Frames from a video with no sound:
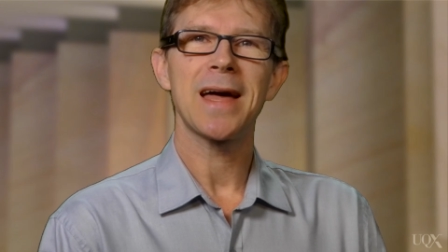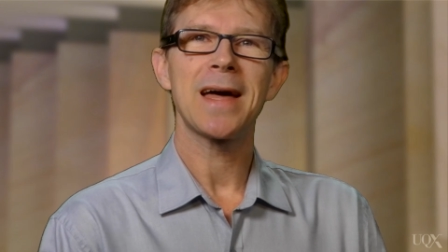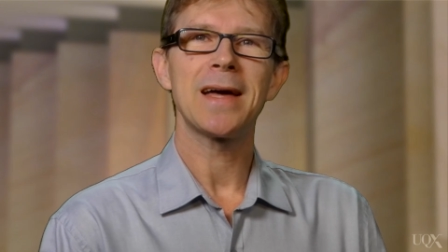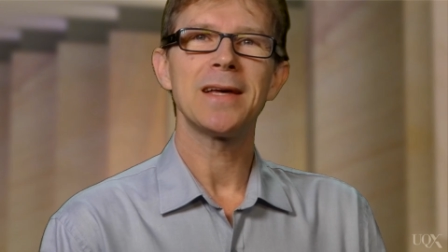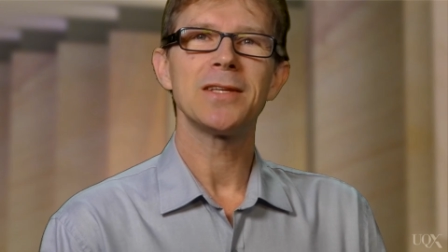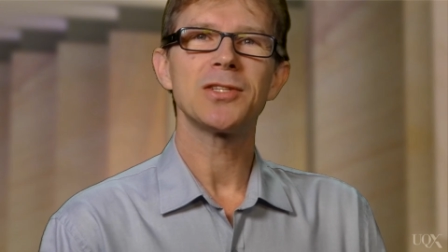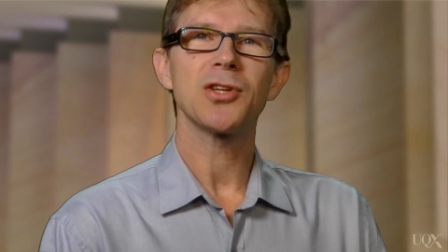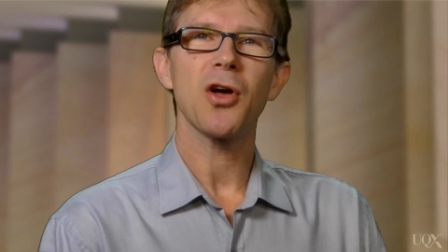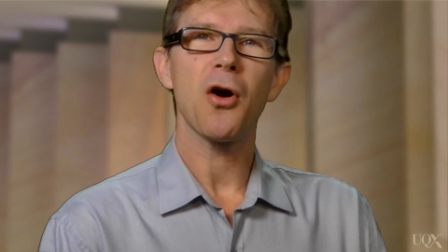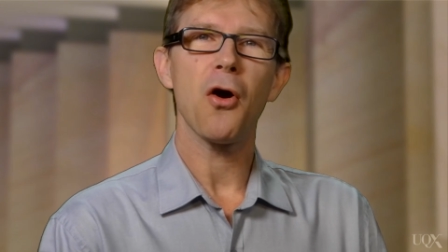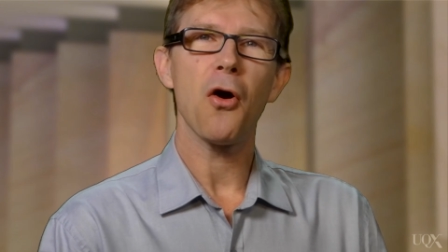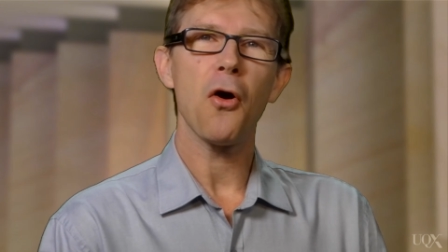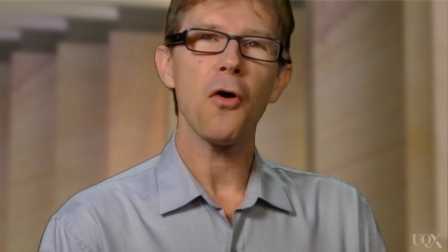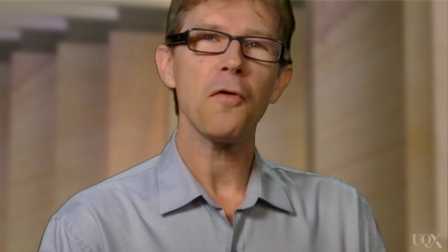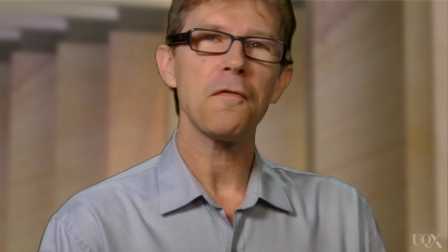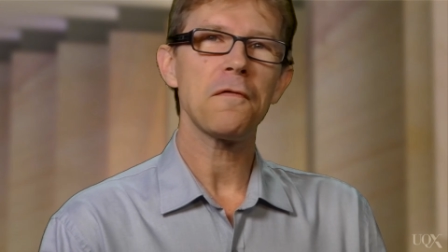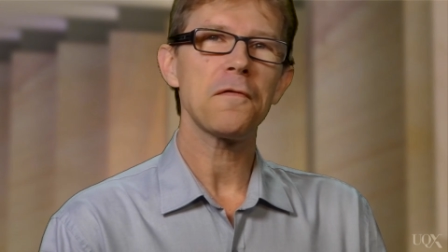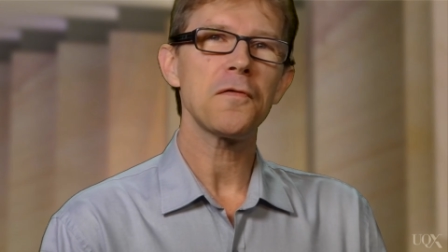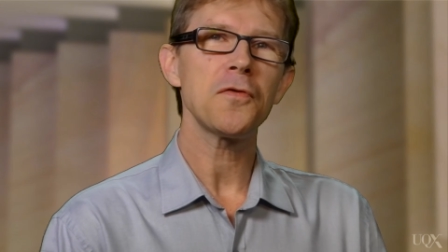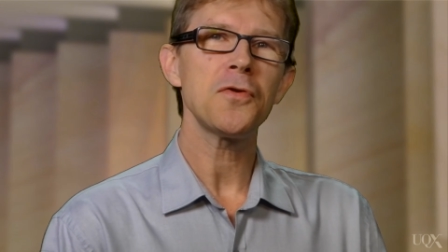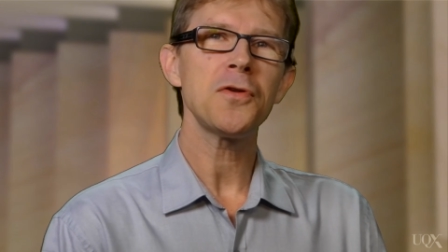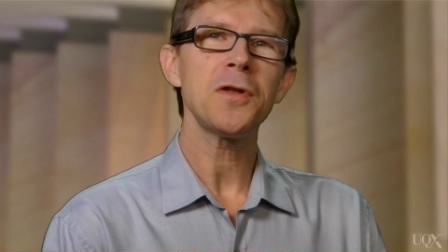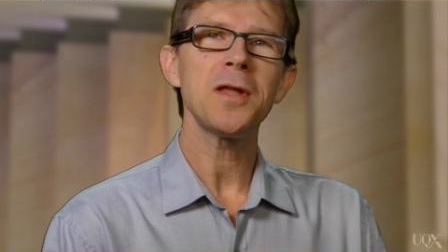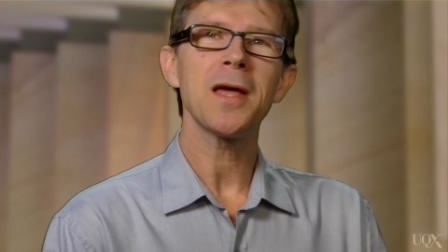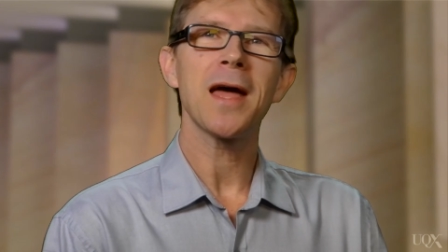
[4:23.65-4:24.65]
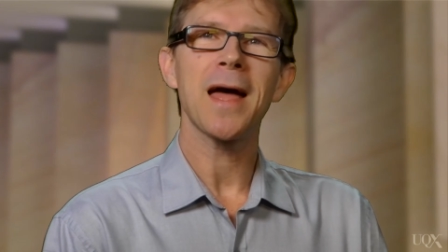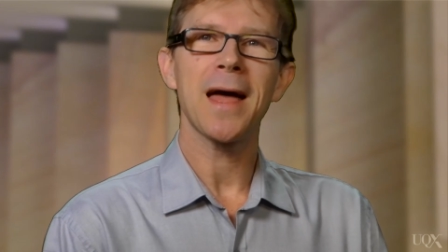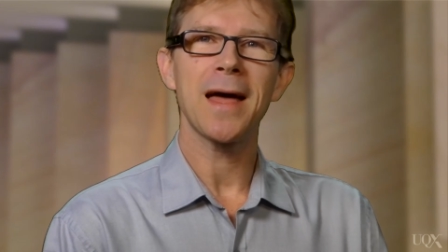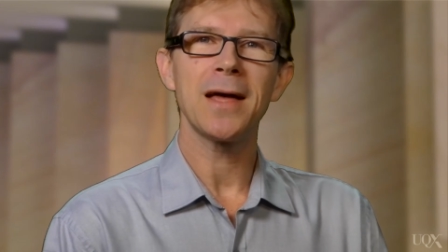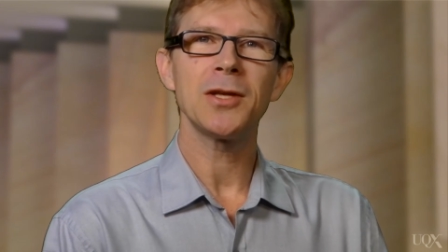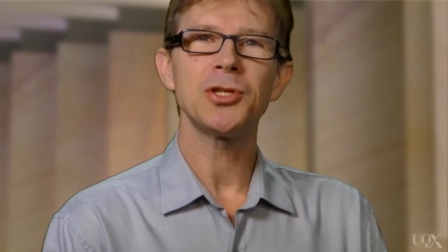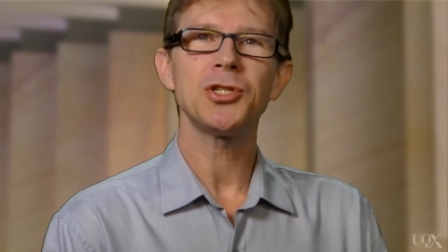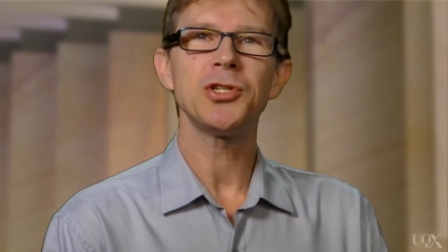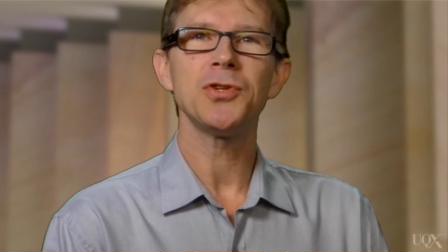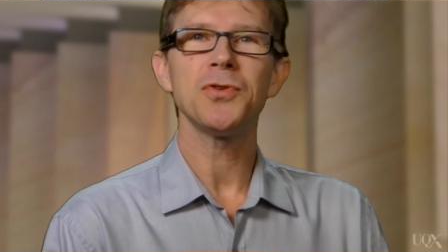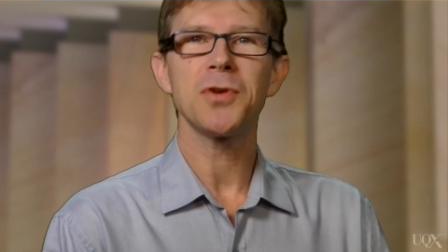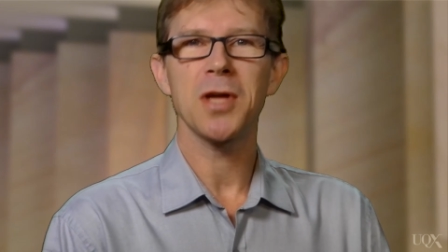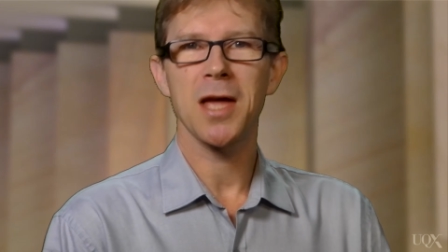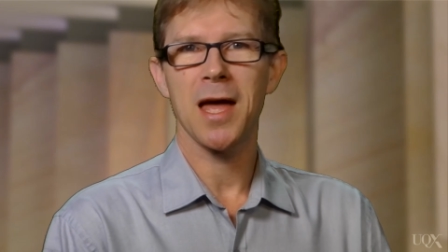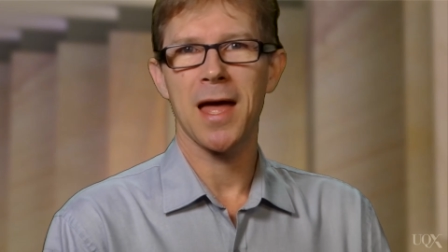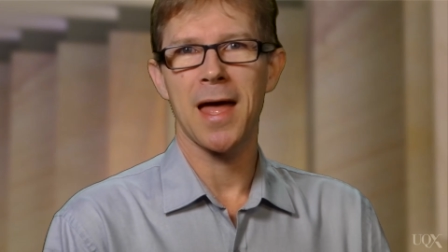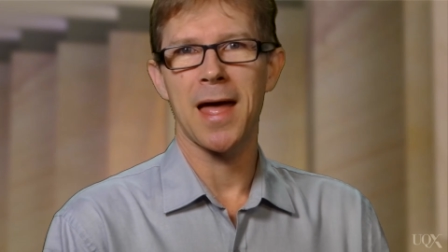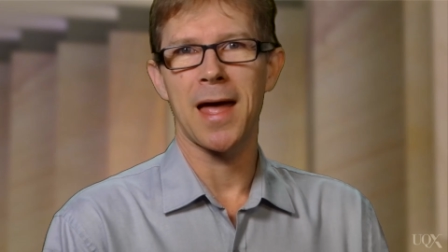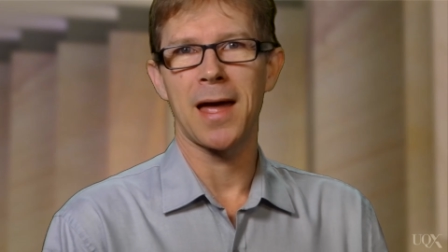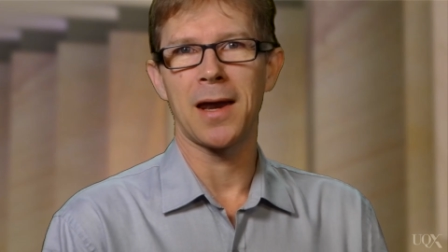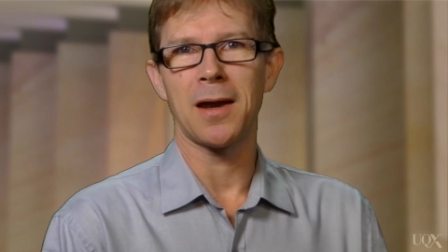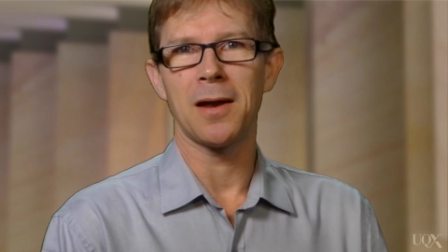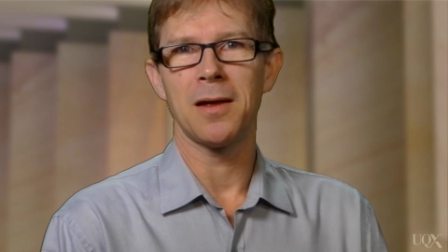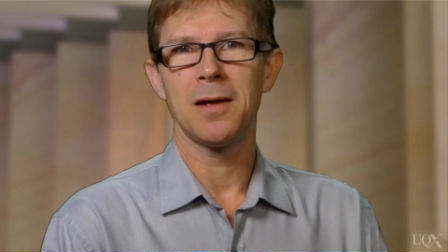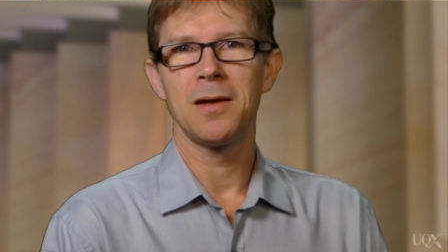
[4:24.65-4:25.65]
as often as you
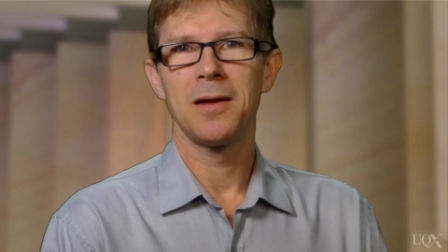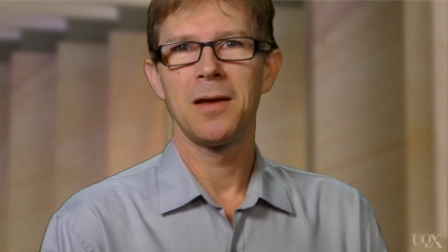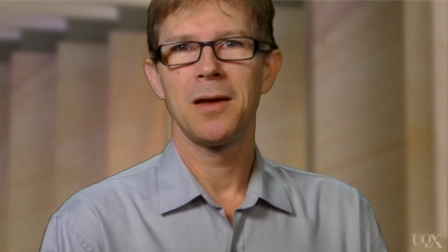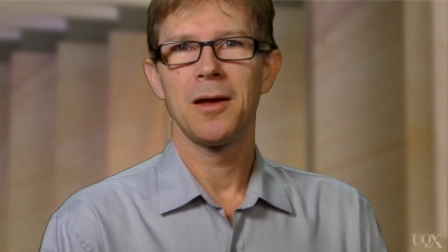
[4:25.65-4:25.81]
can,